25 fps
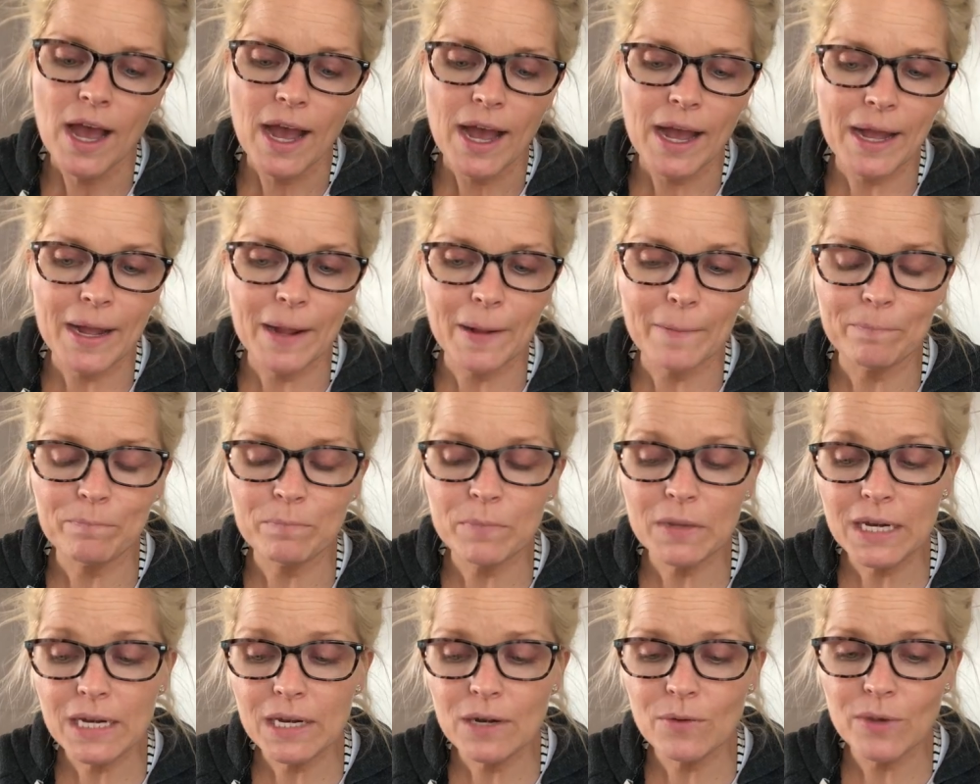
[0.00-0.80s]

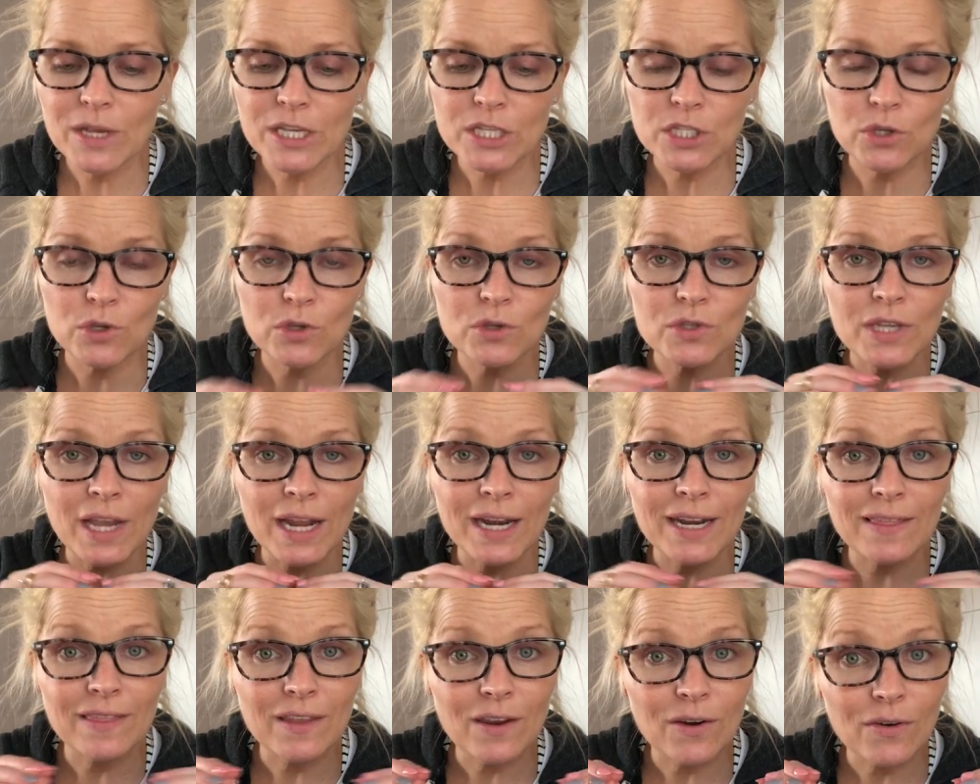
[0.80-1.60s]
But anyway, so you
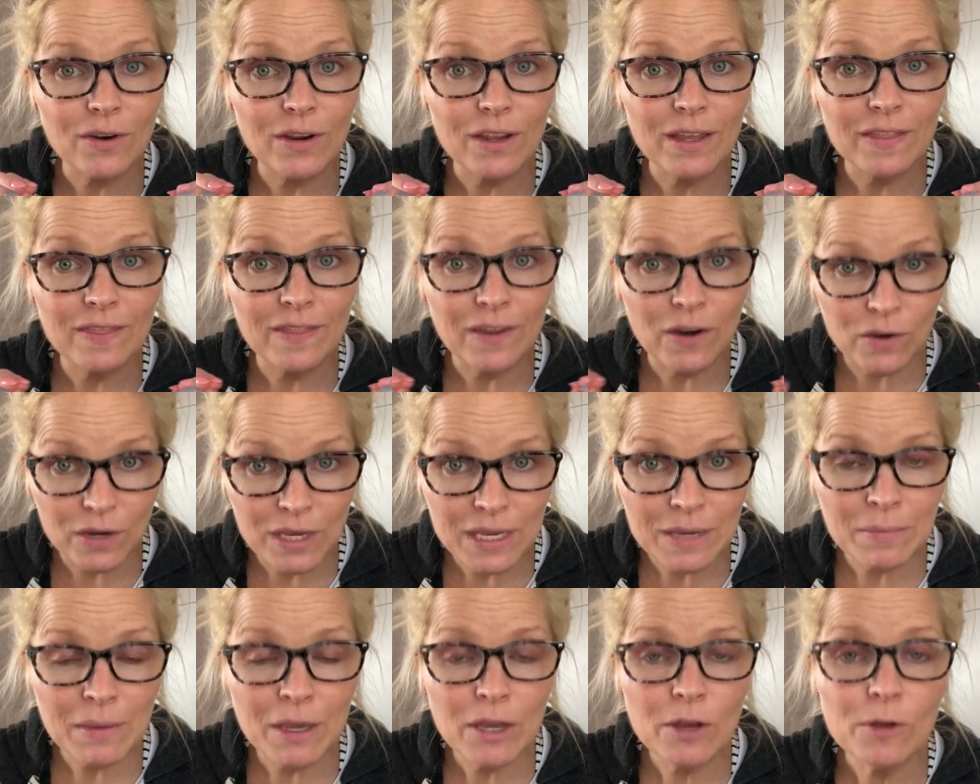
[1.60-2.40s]
sign in their
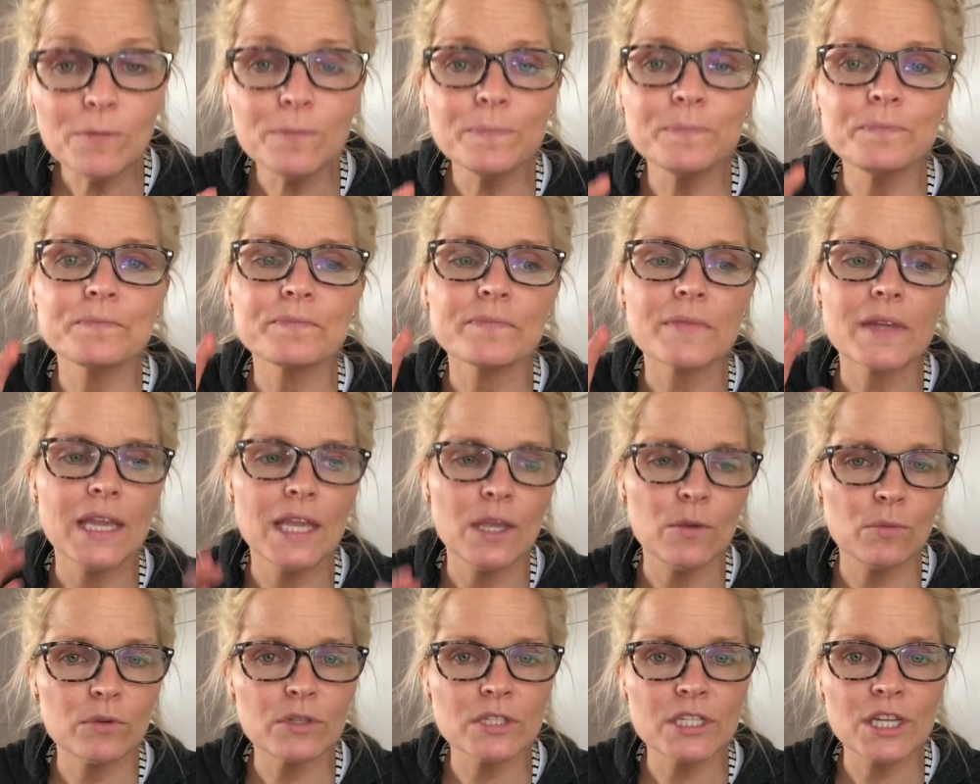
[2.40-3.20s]
email.
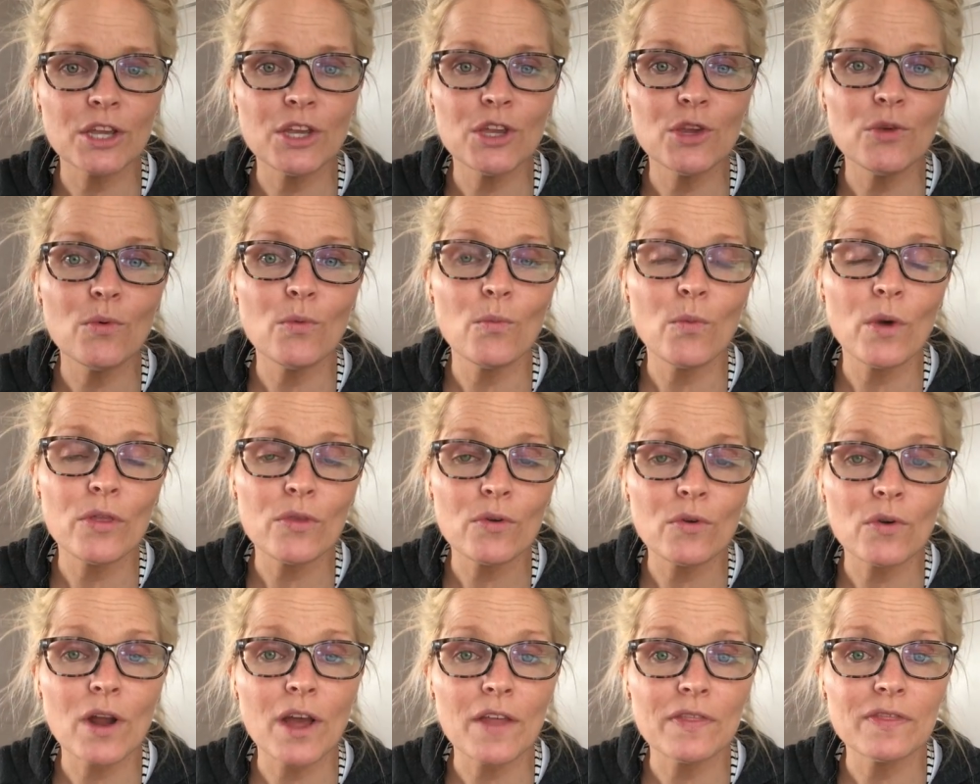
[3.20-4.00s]
It will tell you
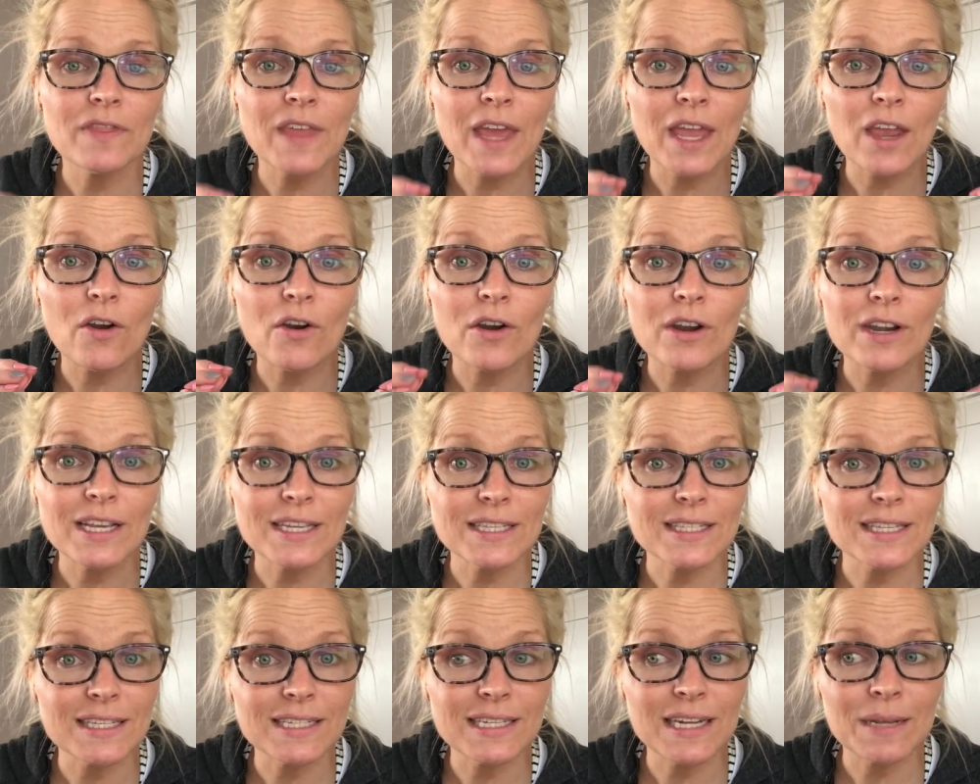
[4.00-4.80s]
whether or not they are an
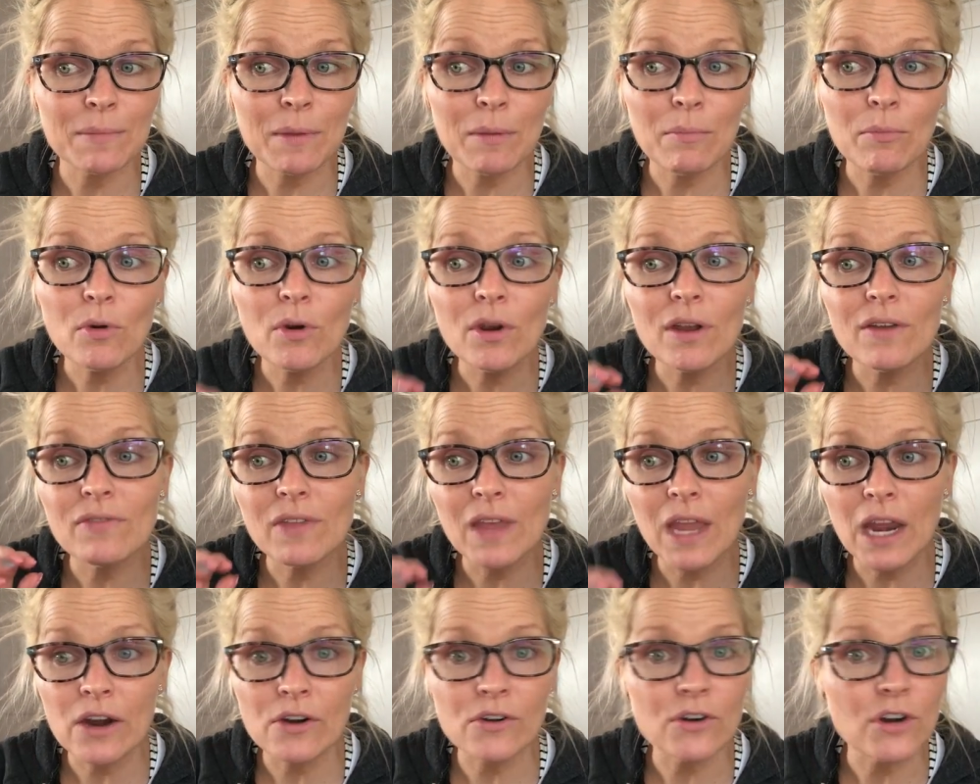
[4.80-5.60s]
existing member. If
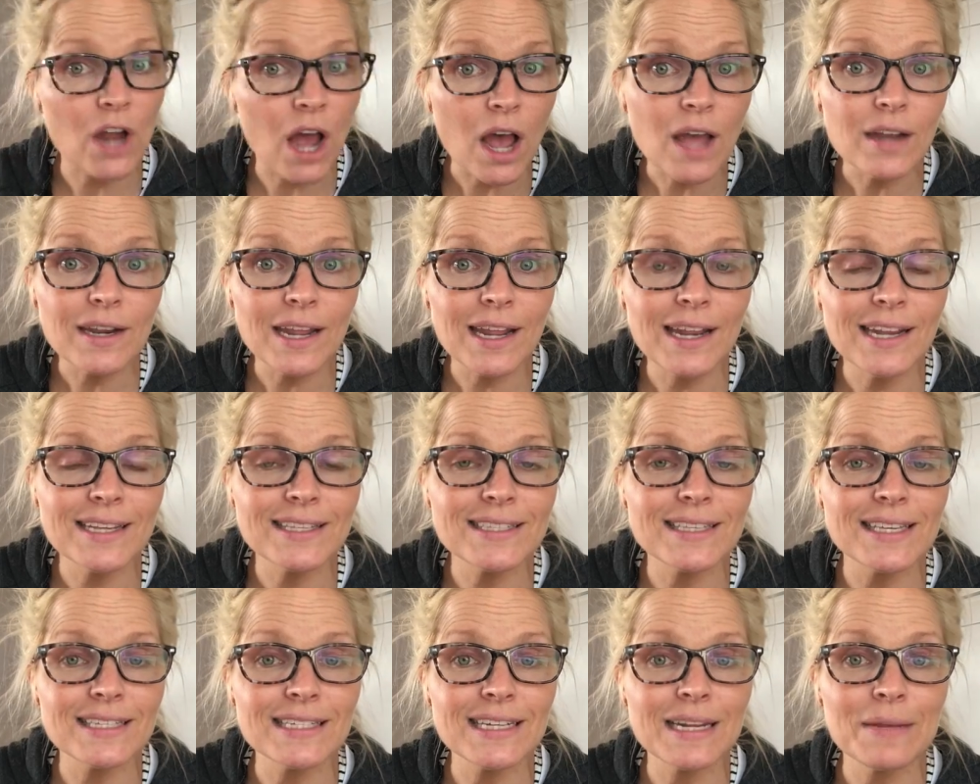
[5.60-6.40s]
they are not an
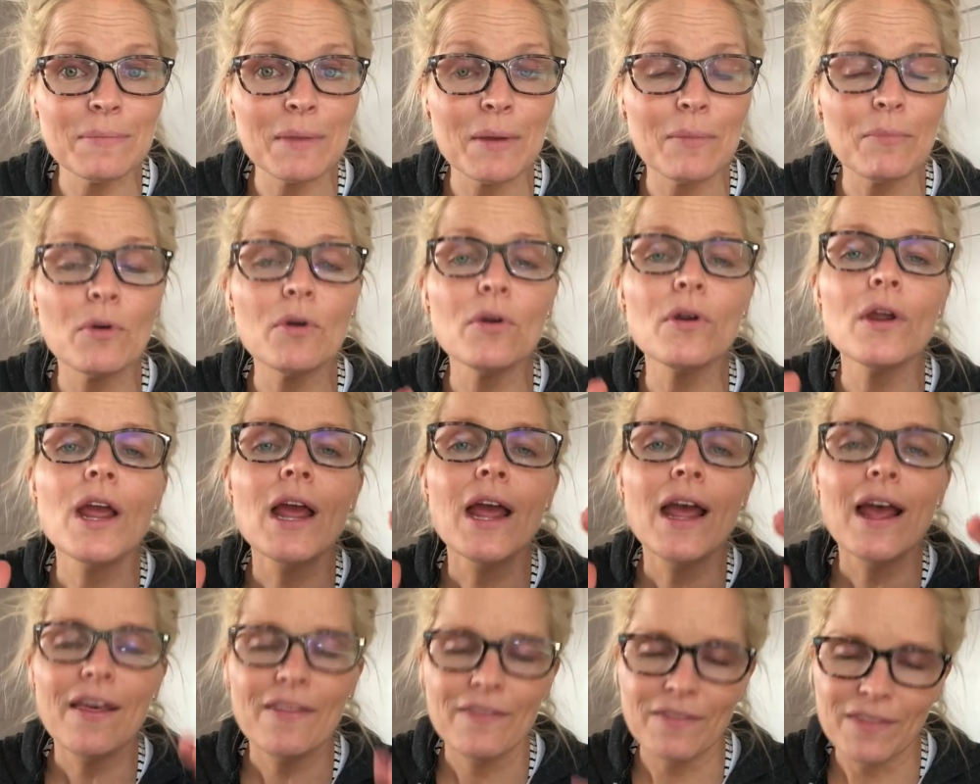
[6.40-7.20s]
existing member,
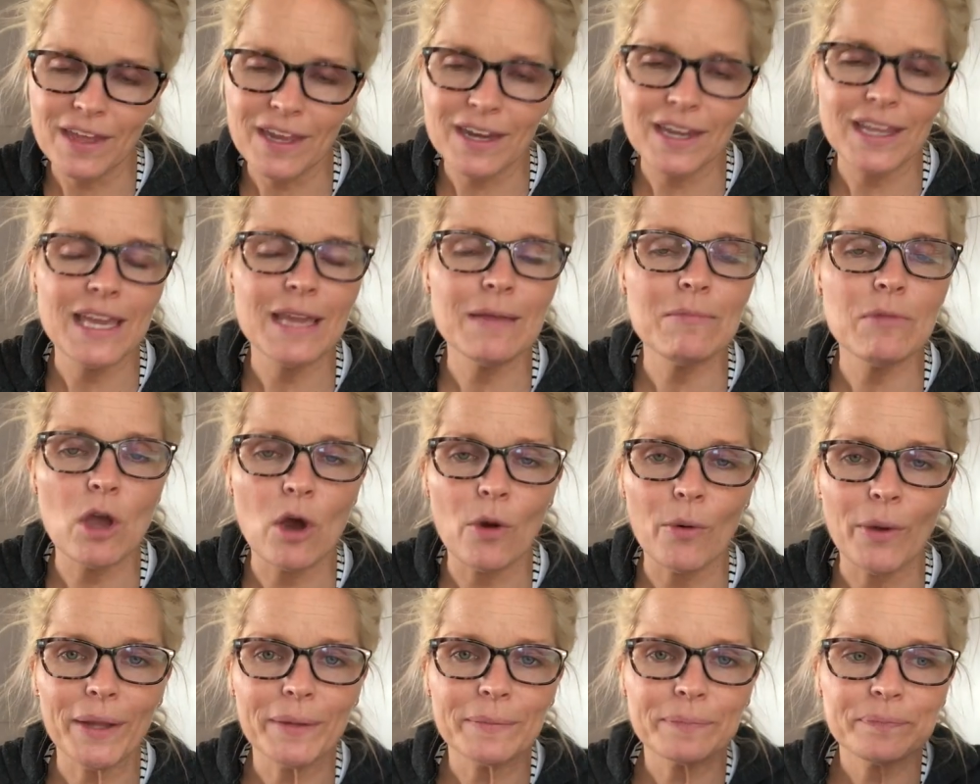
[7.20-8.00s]
then keep
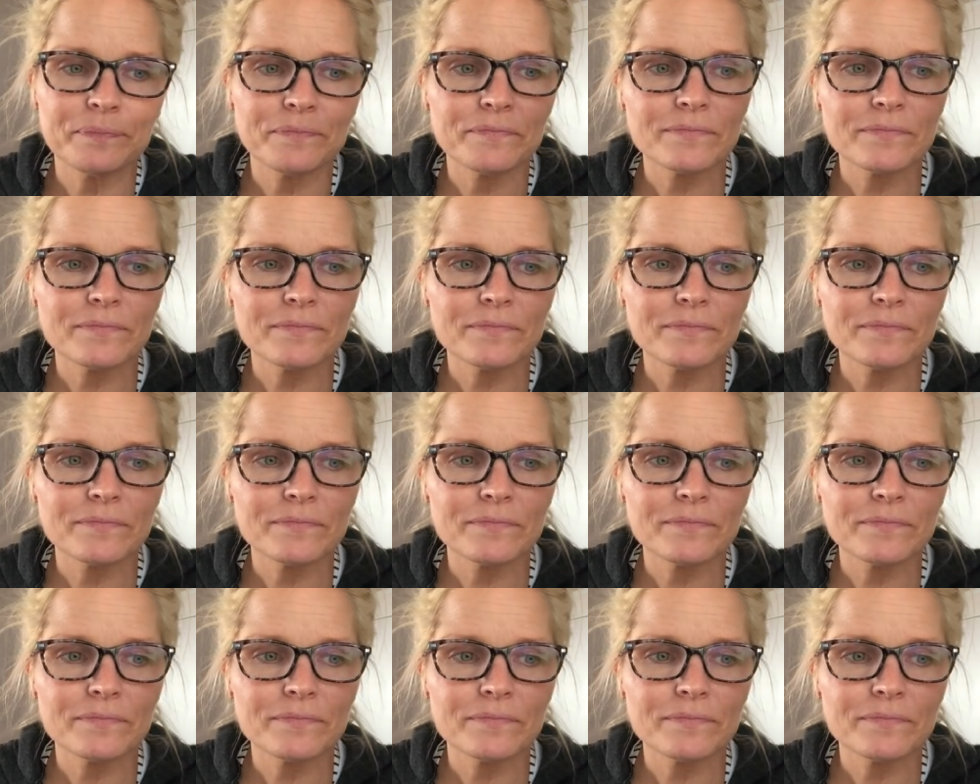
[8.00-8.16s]
going.